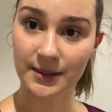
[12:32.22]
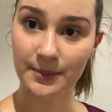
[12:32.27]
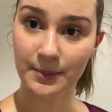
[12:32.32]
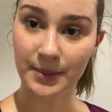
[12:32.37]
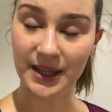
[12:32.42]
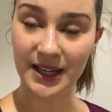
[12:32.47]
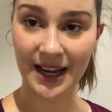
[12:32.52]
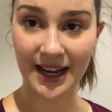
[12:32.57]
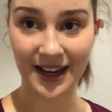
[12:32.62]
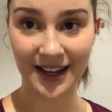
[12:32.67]

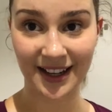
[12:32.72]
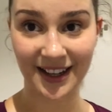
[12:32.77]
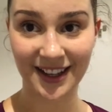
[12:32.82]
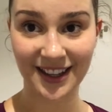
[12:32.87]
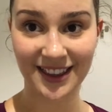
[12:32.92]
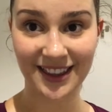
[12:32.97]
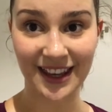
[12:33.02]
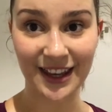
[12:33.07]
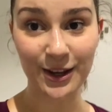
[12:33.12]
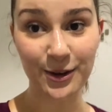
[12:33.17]
But yeah,
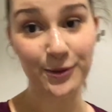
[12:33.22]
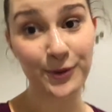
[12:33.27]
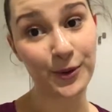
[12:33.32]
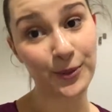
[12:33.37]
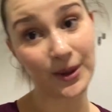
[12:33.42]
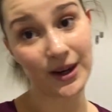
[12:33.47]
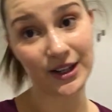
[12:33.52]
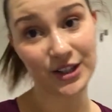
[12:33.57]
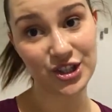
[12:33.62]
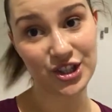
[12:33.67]
thank you for
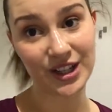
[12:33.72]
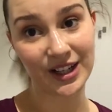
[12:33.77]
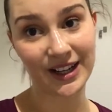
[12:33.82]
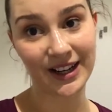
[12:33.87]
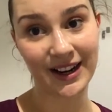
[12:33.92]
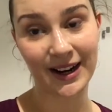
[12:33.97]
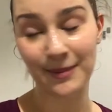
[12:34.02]
watching.